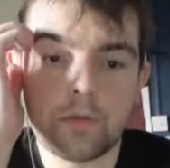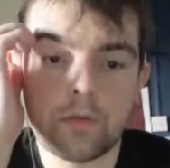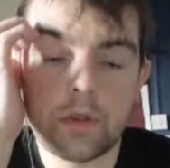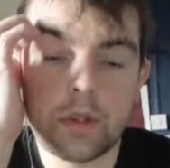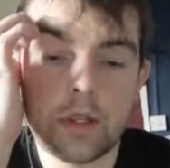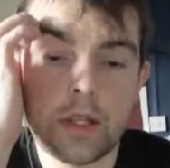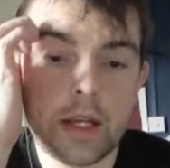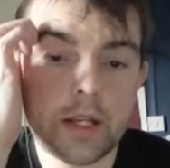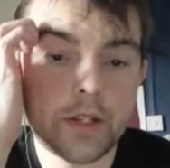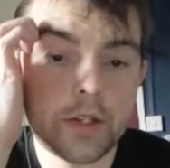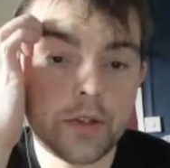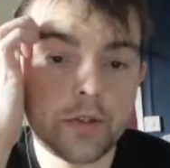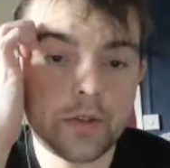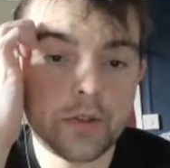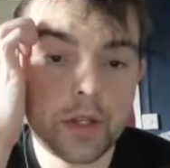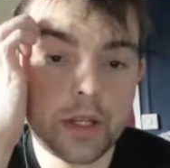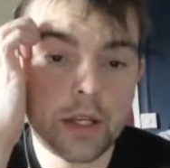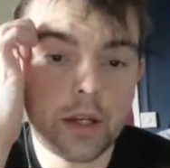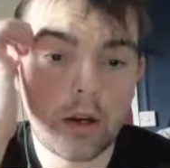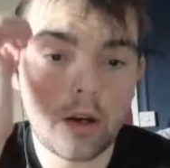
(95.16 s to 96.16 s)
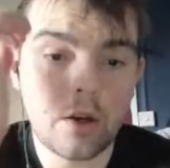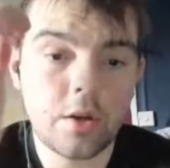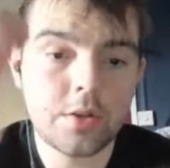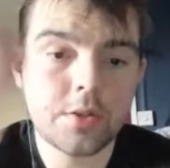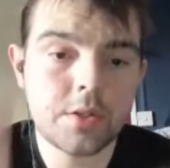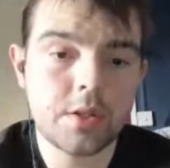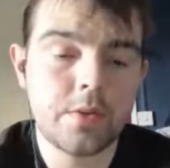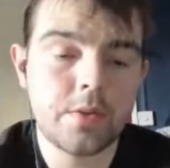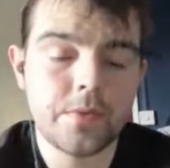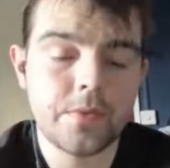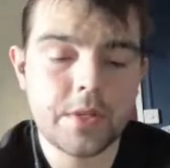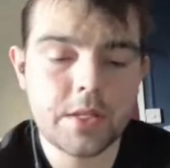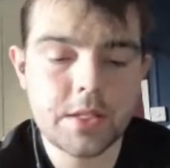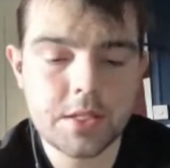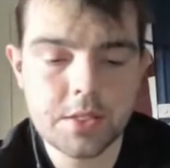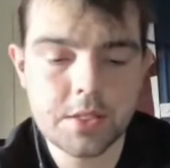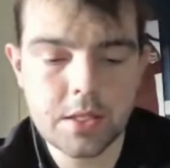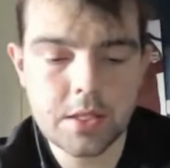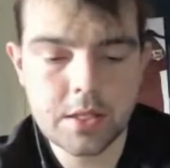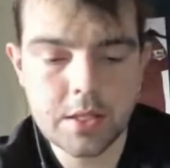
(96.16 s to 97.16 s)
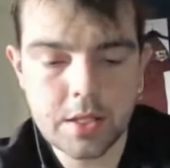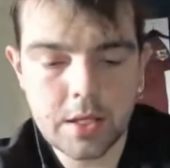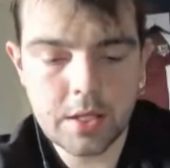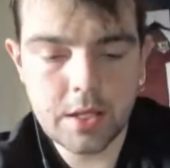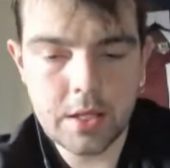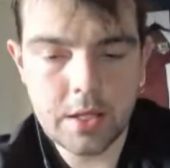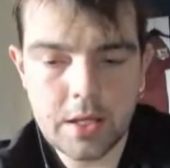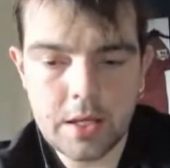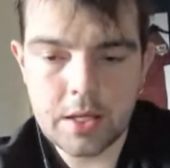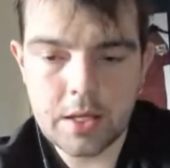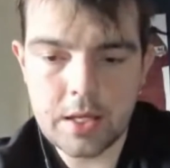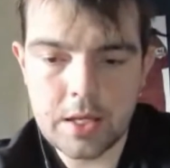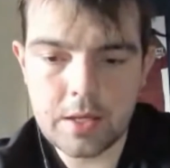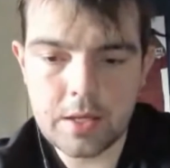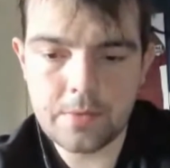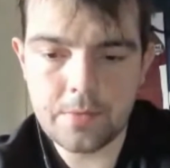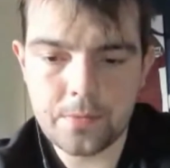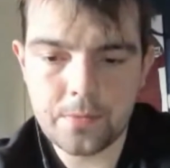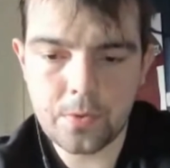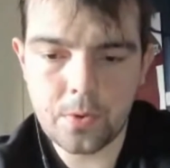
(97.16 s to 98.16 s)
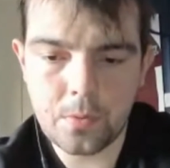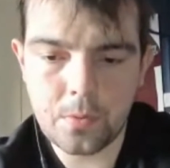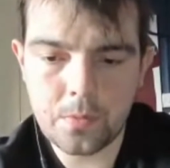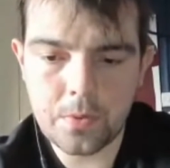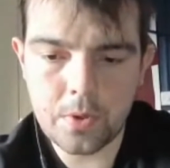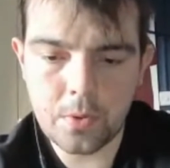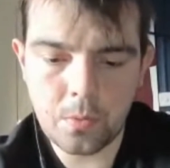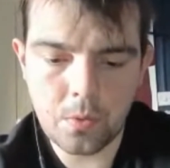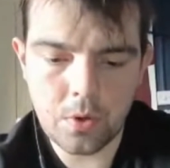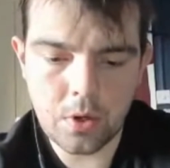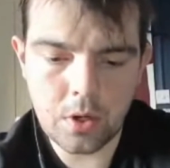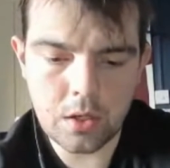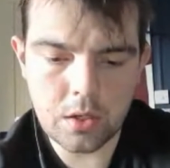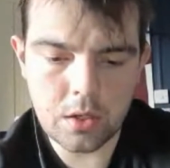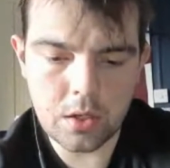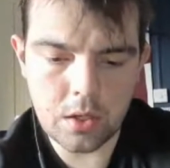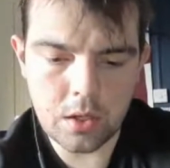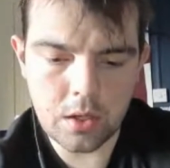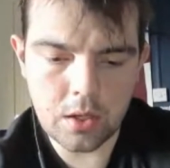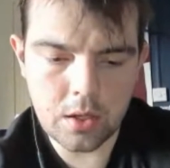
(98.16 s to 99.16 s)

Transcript: legendary cars that have existed in Formula One.